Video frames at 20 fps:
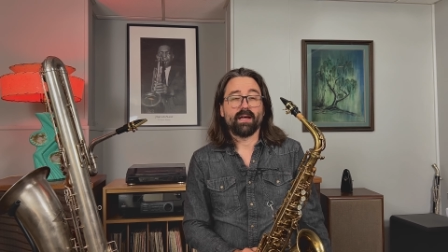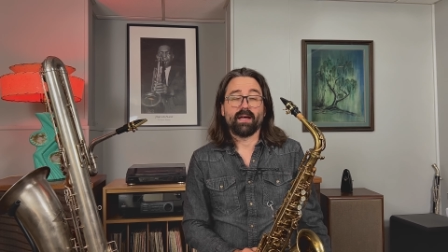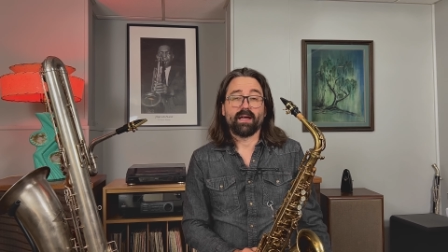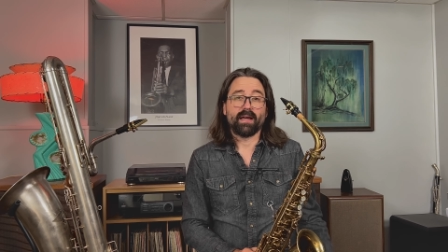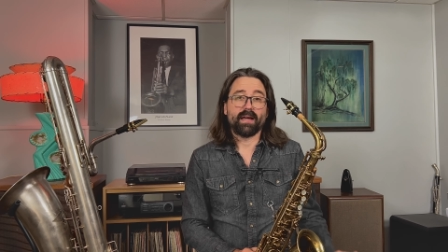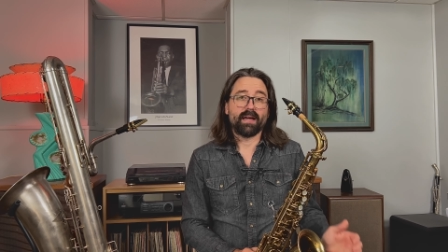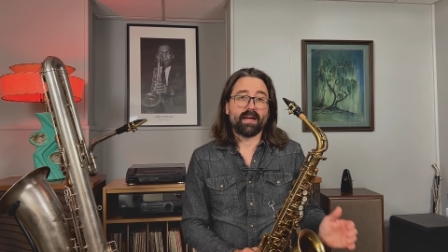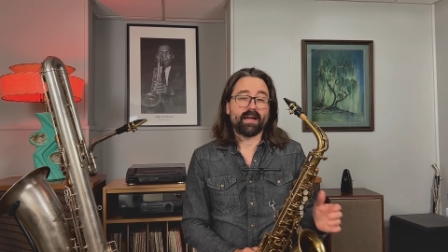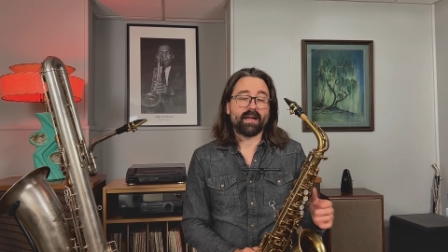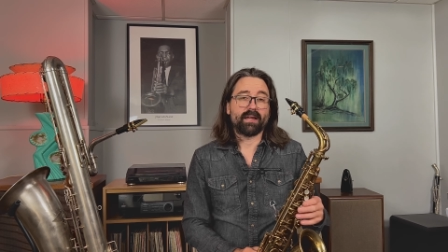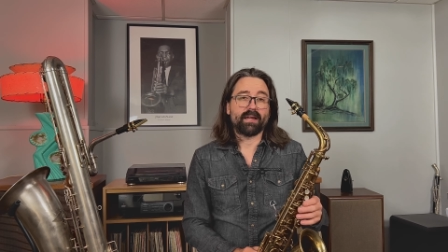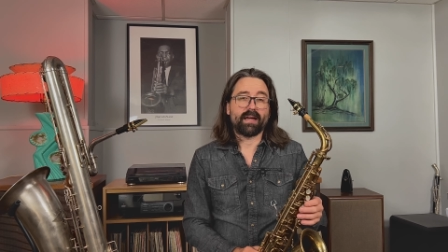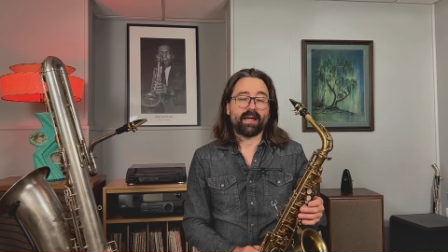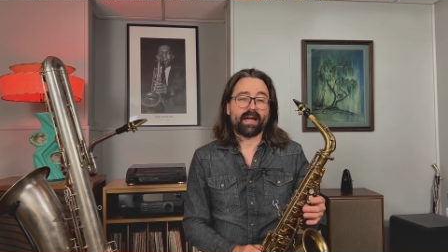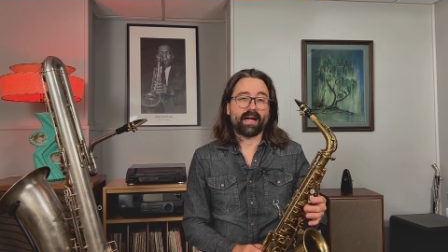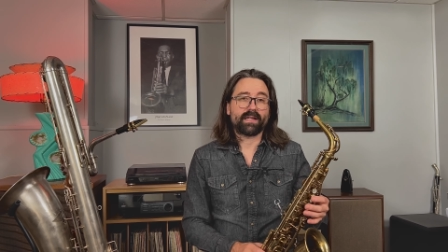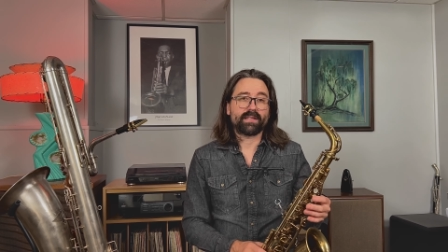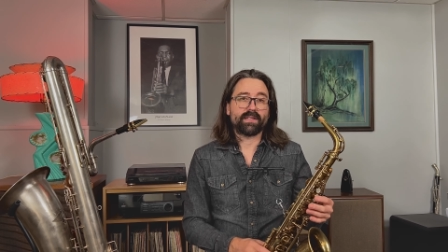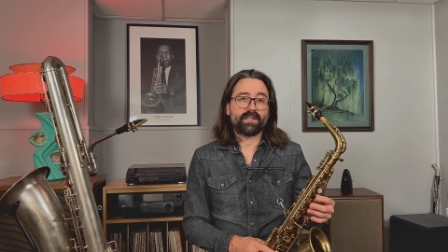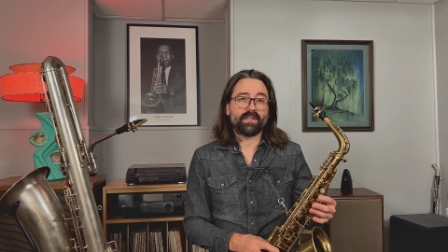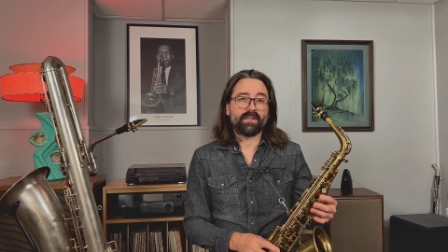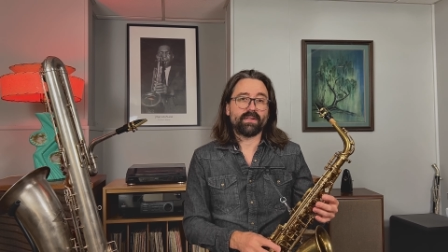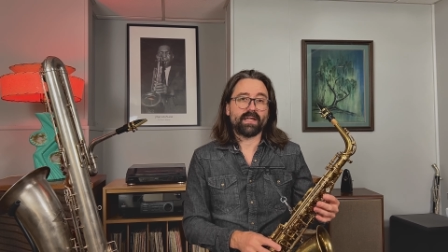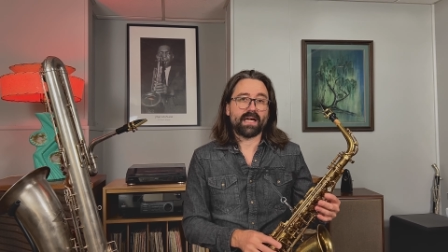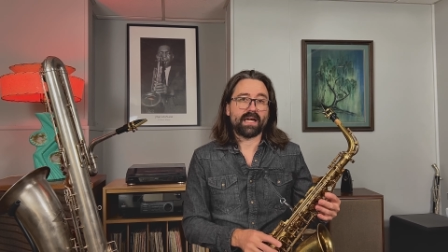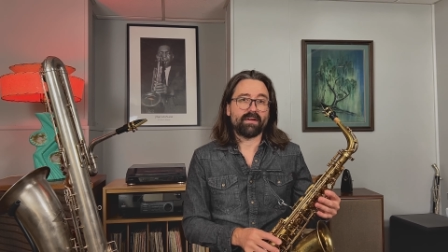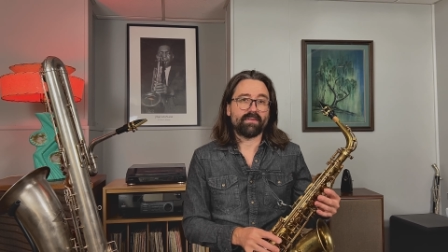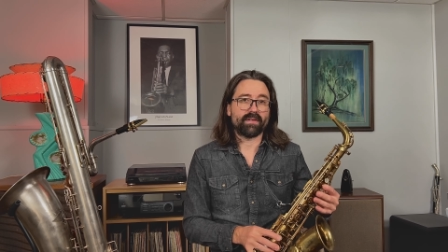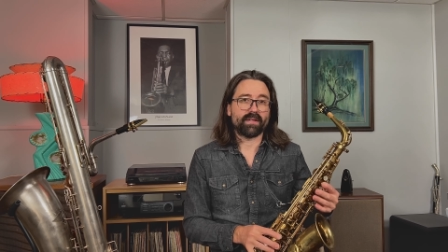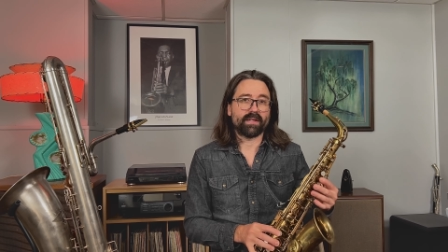And I actually do
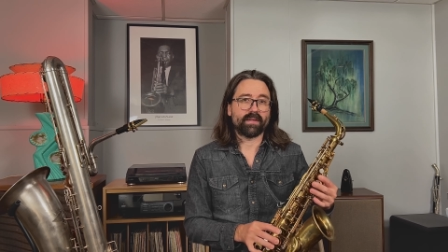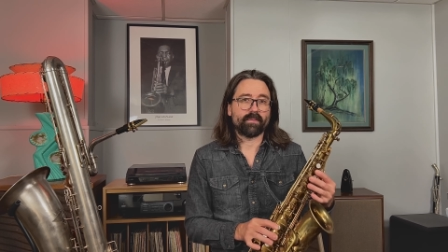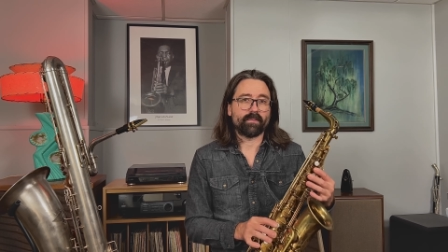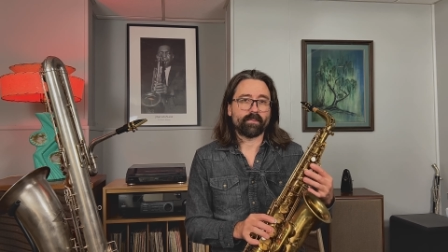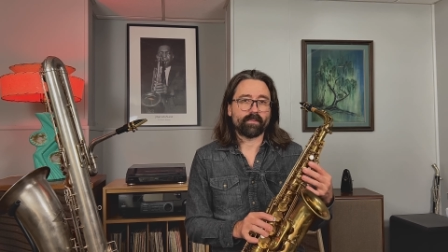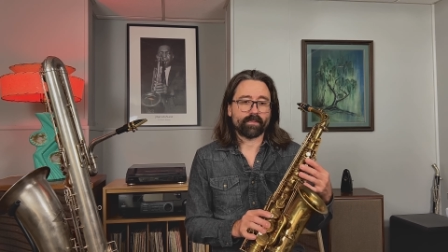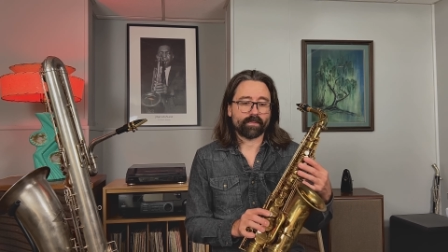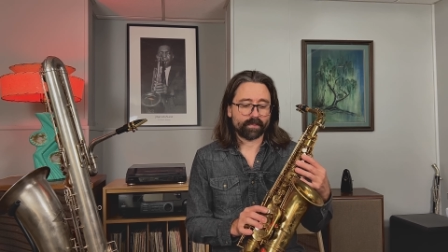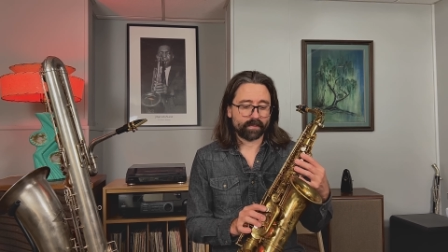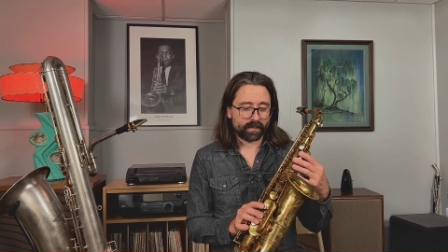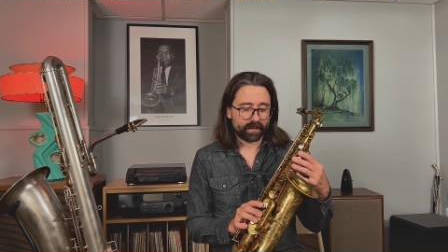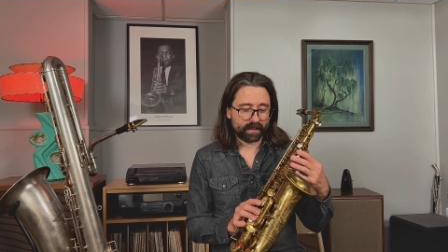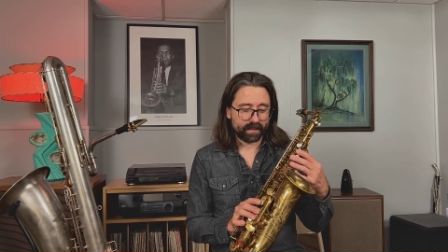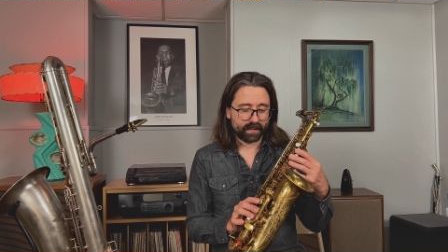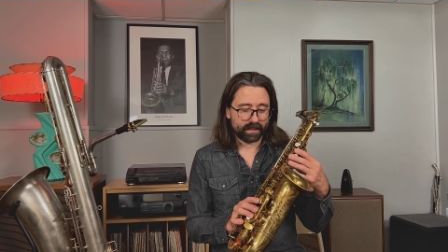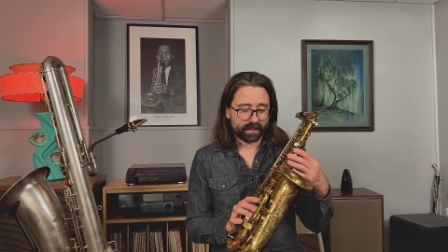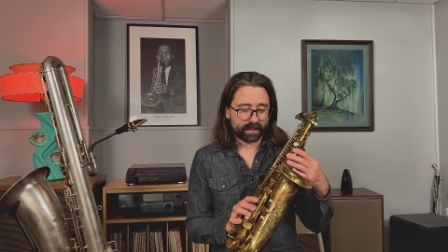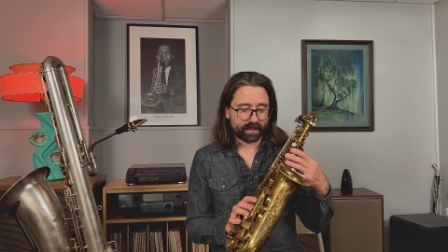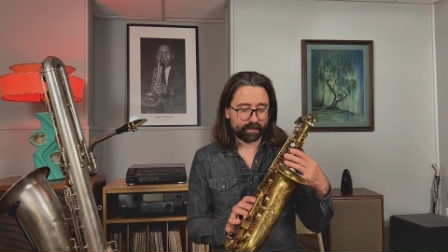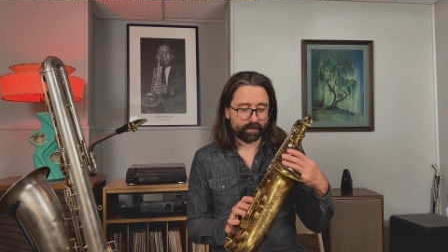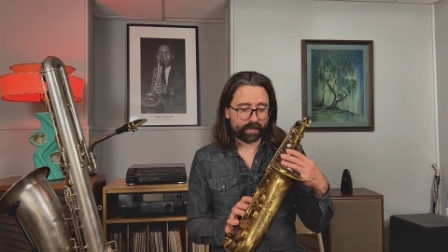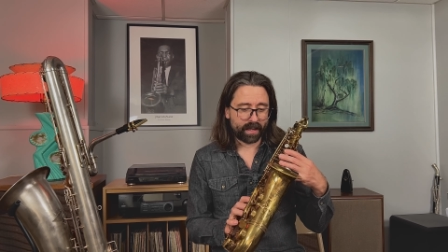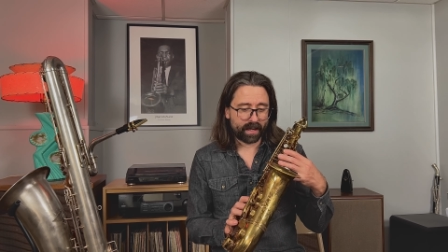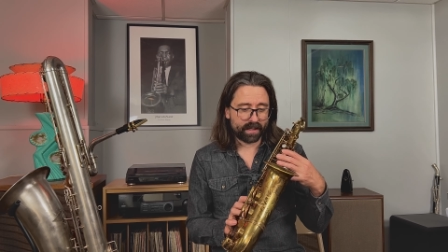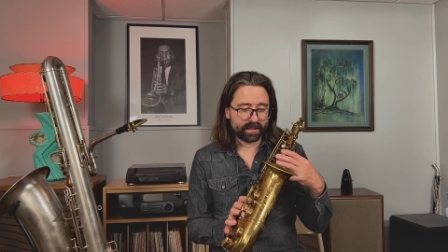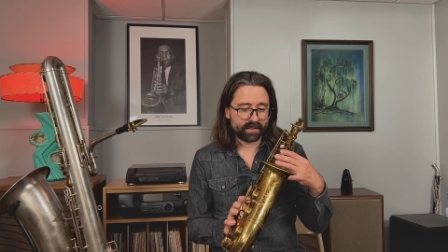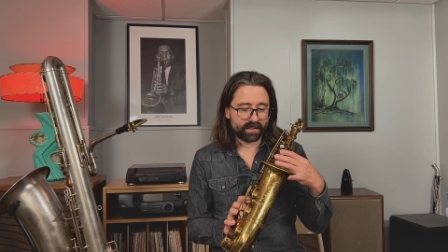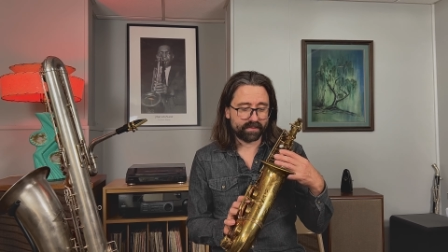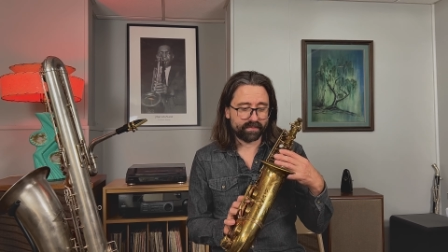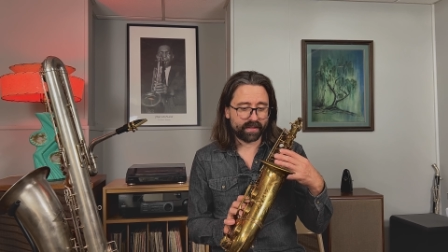have a
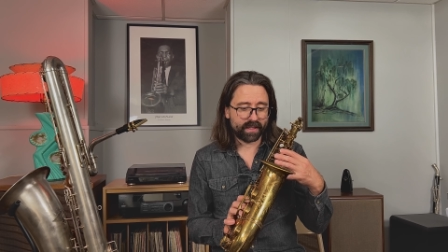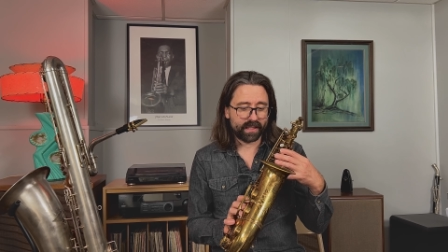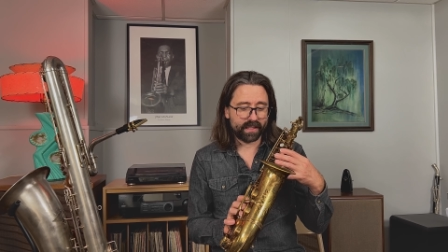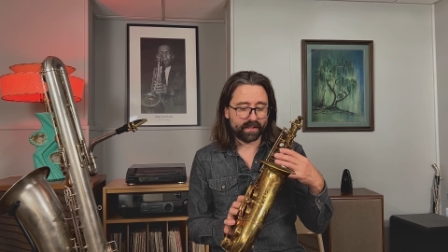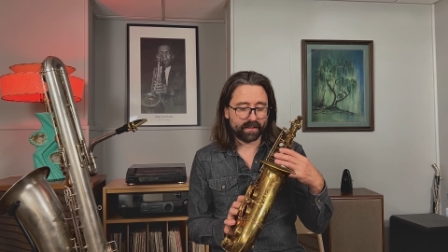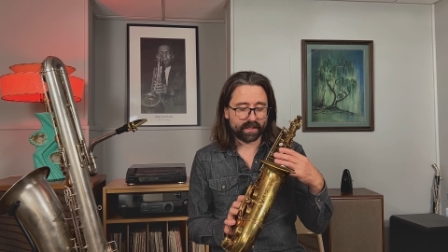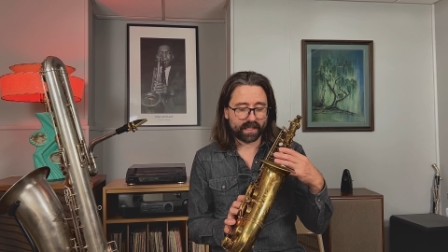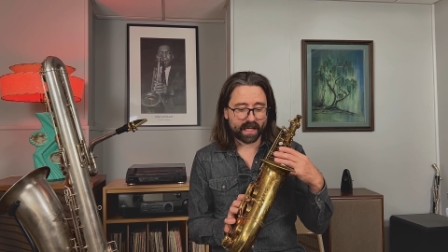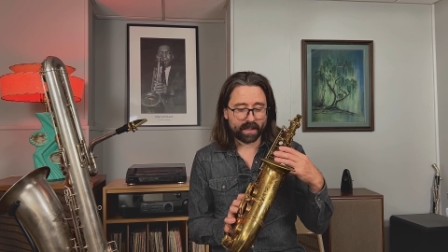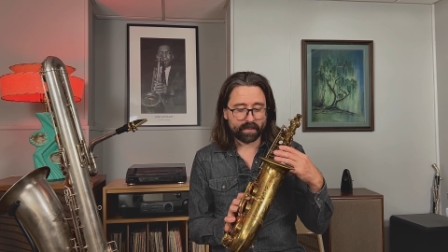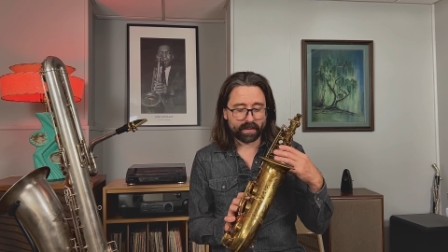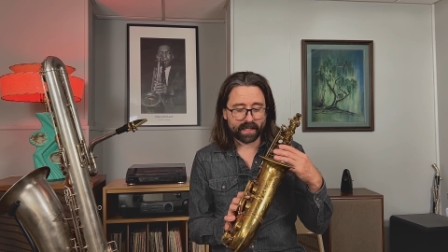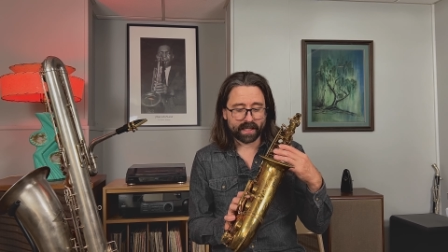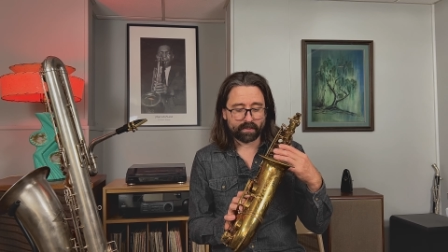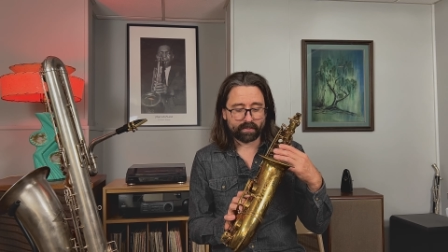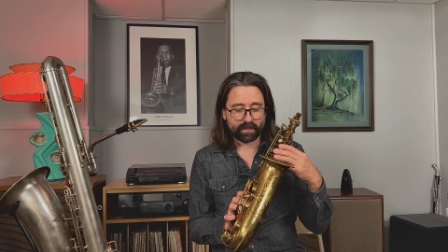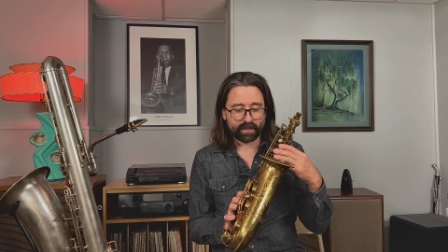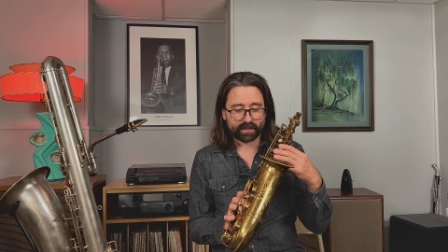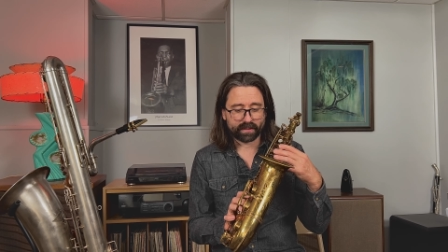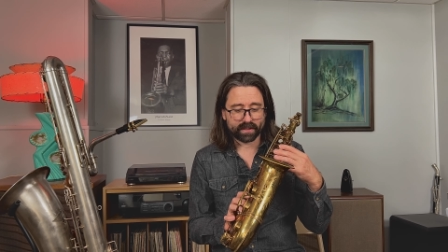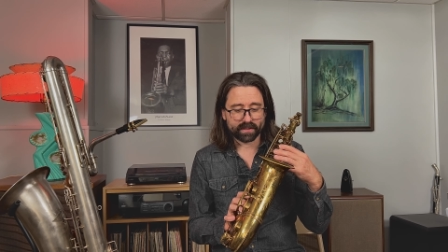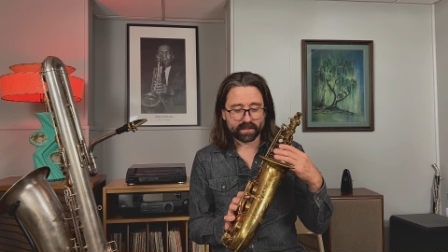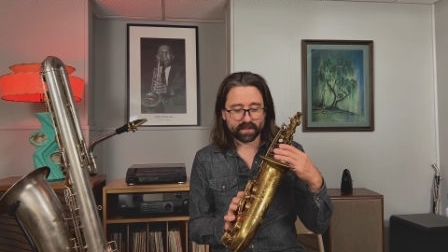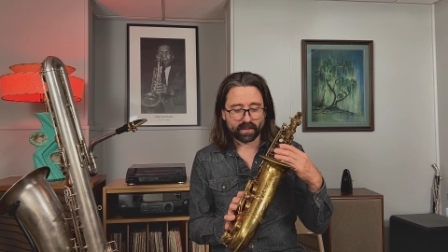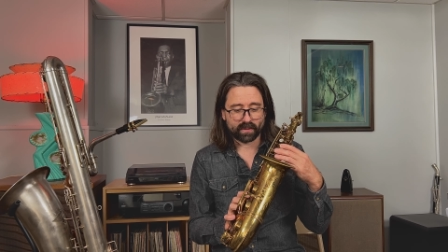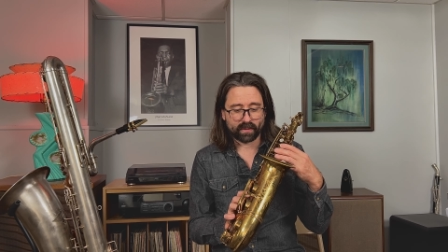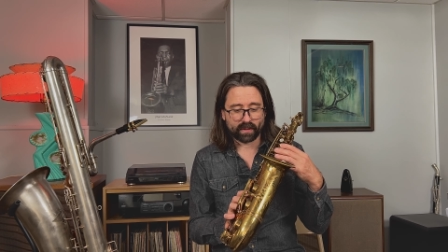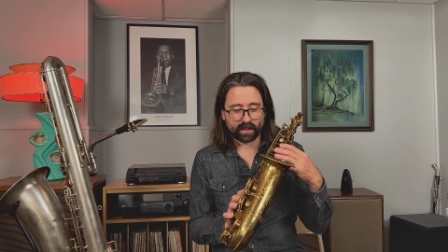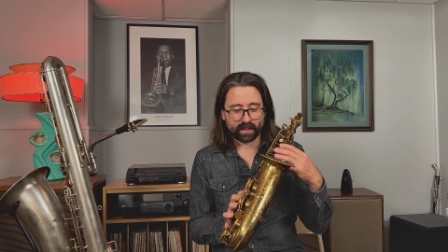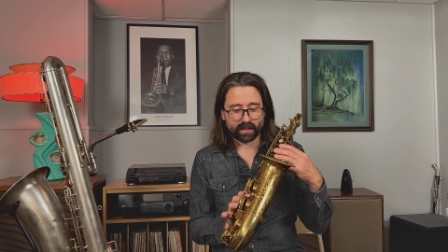comparison video coming up with this
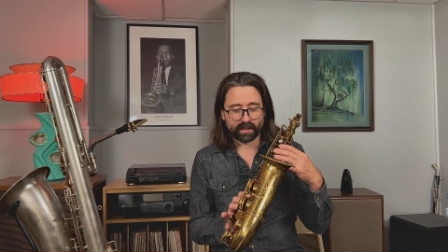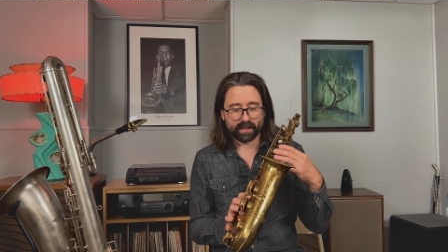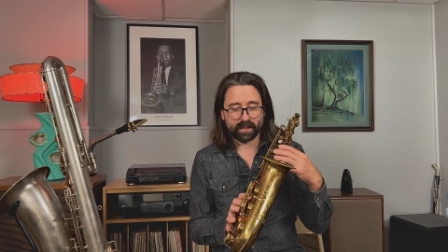horn,